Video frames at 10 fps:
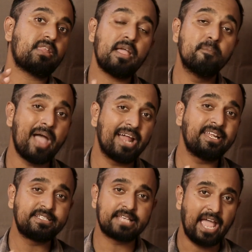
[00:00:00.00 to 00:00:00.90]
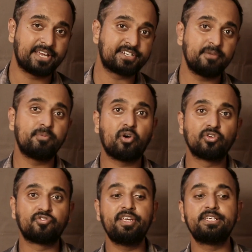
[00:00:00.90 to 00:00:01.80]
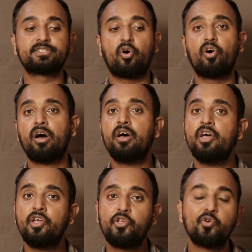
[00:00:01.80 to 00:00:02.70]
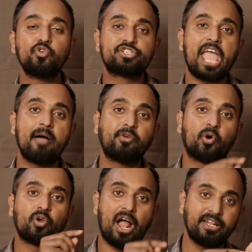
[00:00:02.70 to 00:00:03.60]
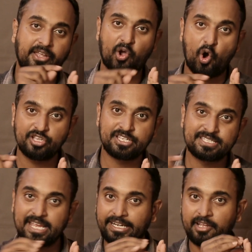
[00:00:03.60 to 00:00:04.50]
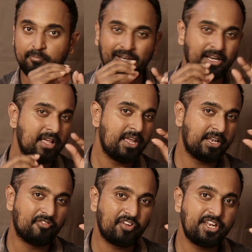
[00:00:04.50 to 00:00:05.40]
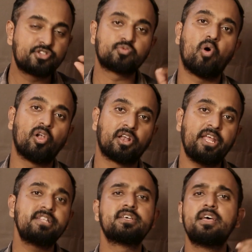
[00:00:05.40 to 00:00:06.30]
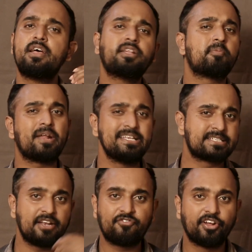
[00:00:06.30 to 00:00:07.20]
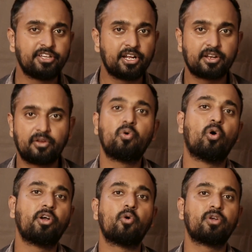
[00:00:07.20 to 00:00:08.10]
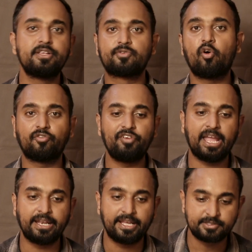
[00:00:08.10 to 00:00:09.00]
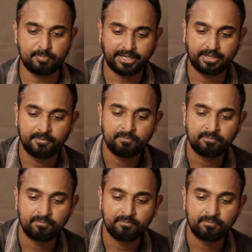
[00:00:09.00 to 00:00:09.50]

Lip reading: bearish action because we saw a huge gap down and the cause is getting built in a very small range. The price can further go down is what we can expect.